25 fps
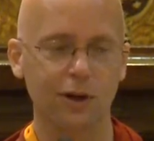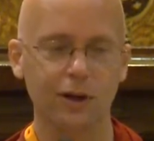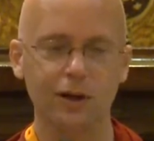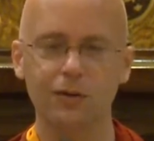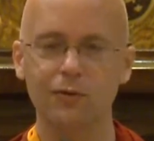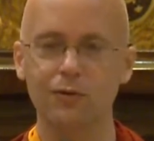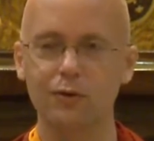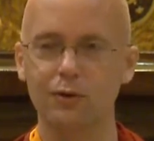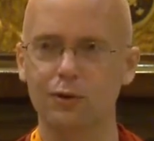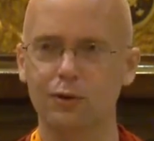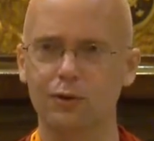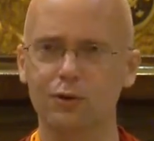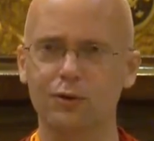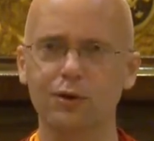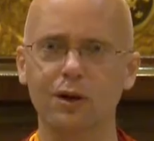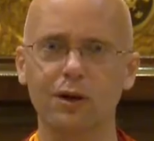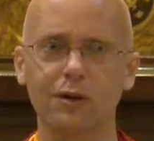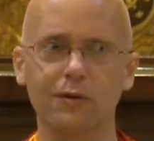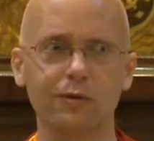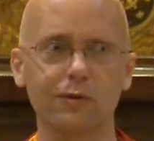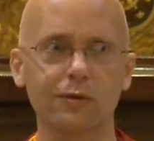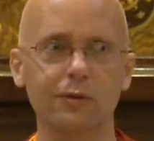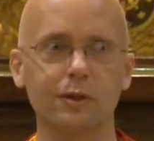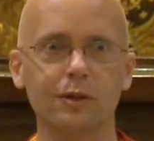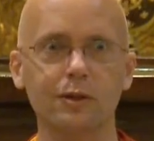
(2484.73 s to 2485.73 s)
not even
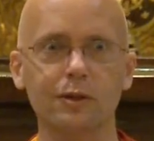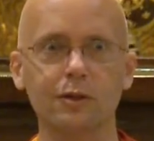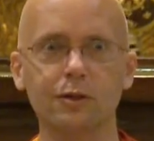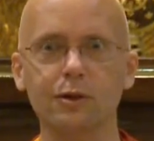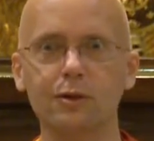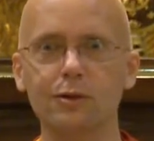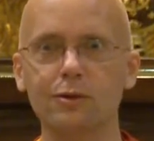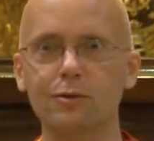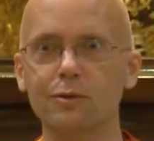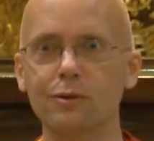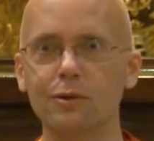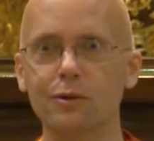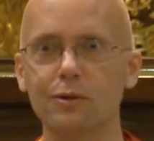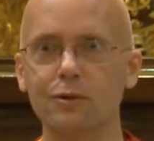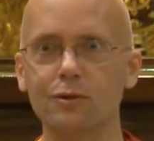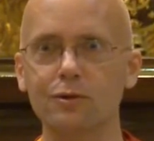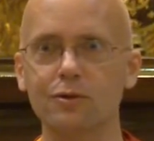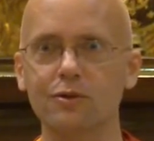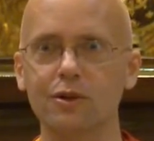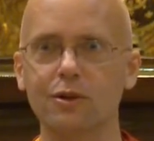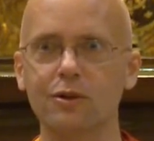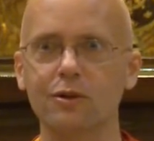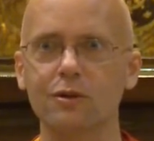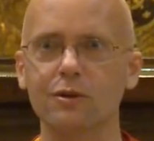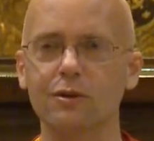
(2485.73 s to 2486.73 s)
yourself, let alone
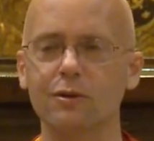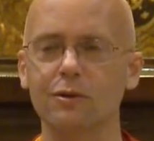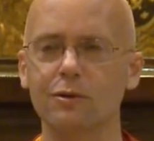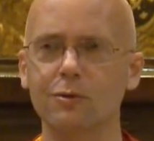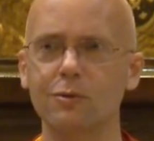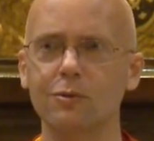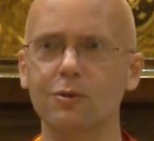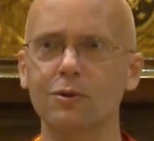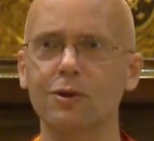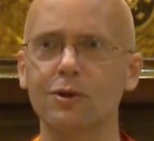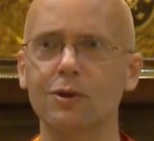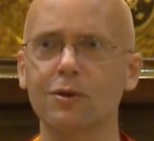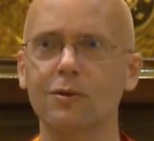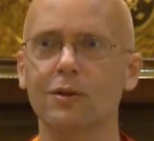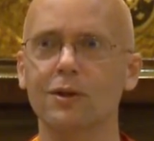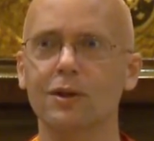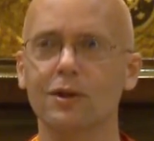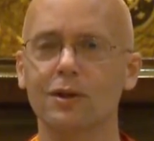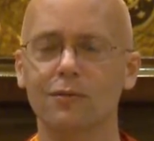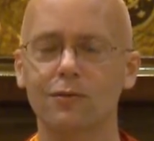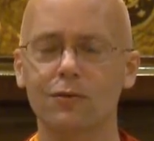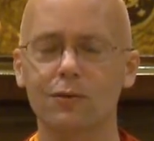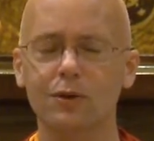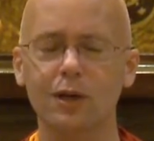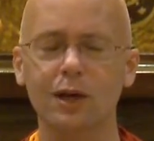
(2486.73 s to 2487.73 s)
as,
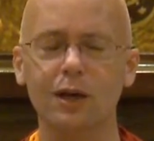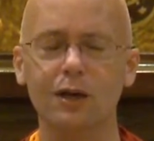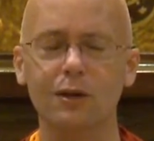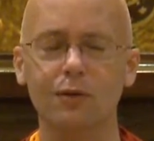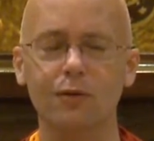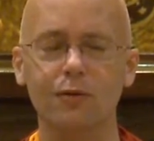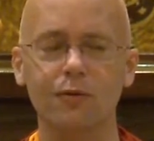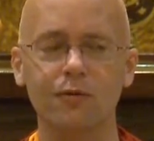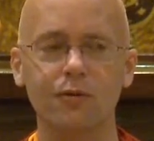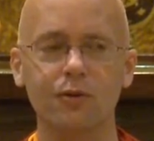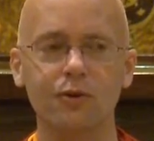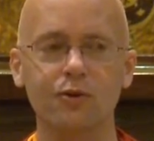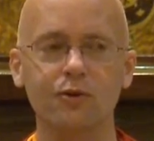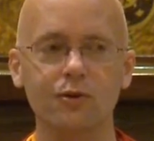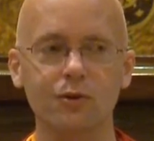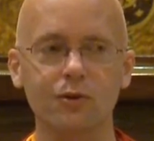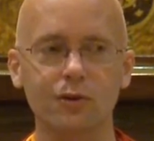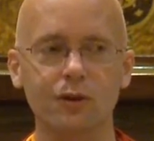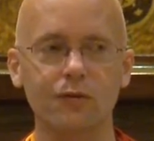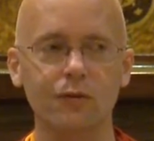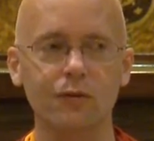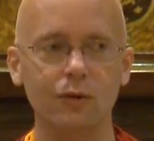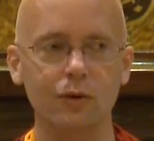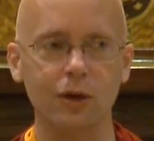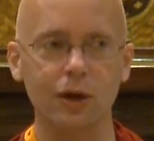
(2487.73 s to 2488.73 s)
if you
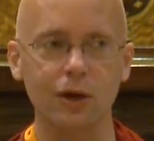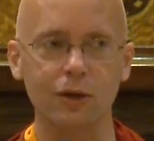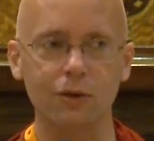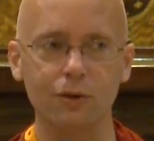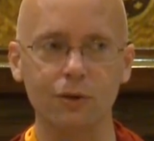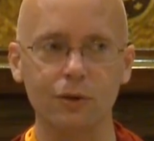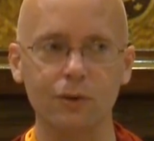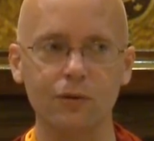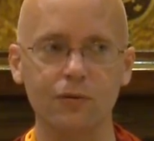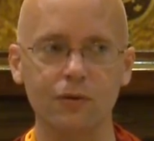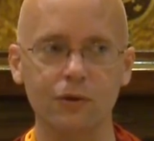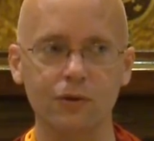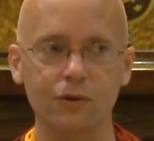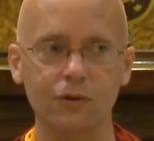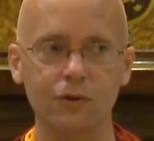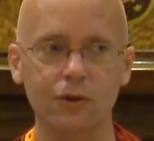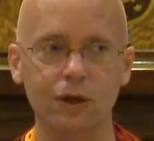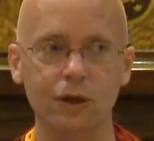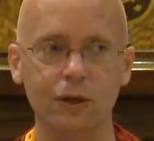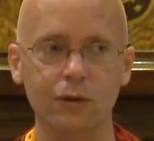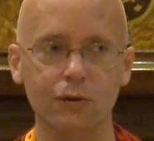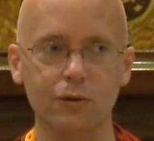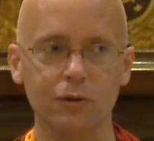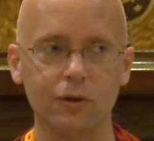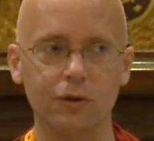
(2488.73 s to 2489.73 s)
can't do the
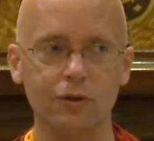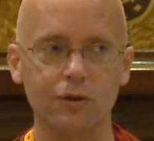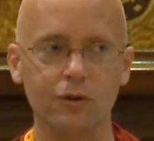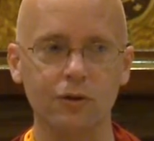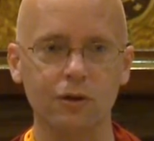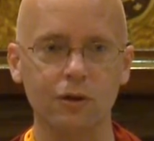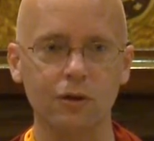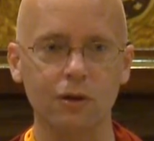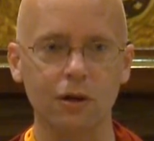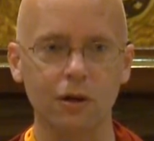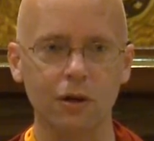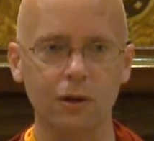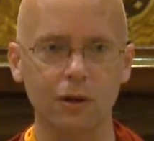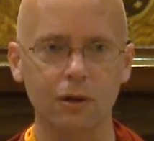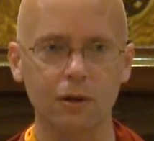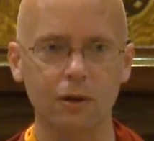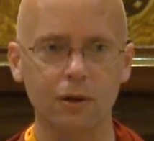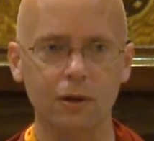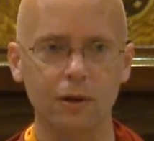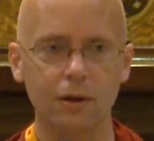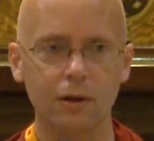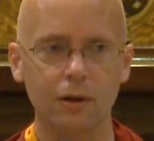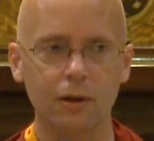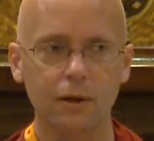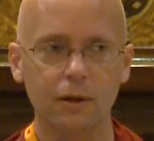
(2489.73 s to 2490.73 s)
visualization at
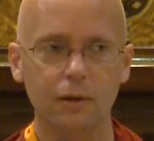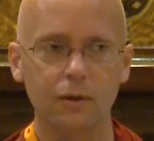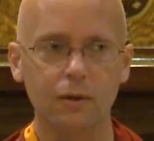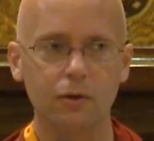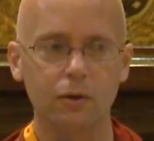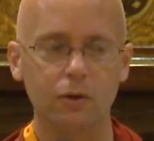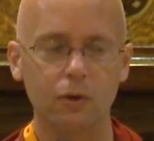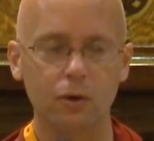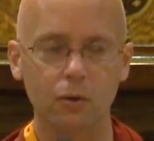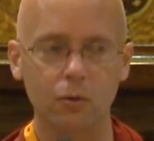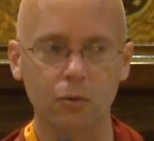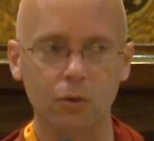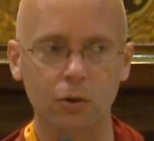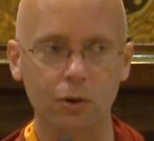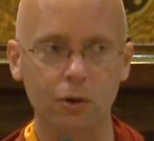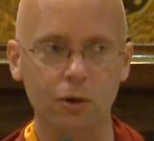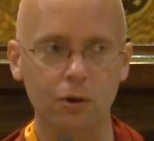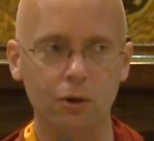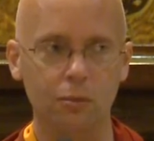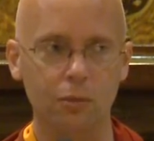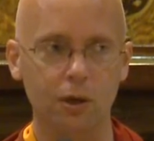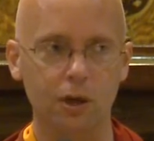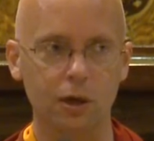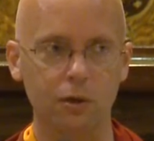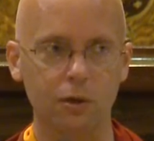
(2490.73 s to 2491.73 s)
all, don't
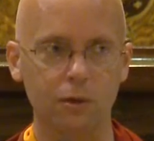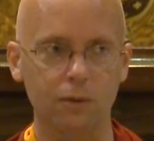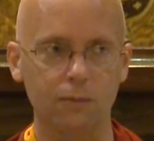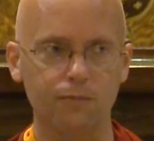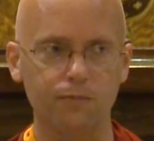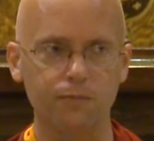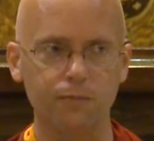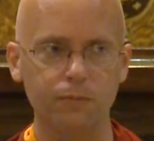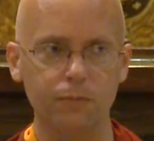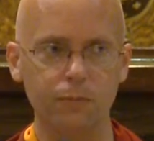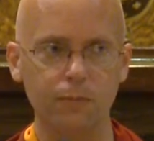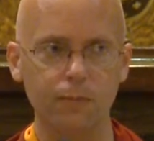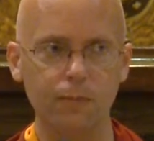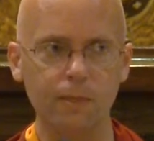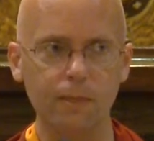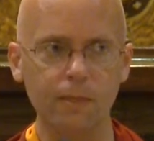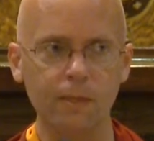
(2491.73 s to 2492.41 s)
worry about it.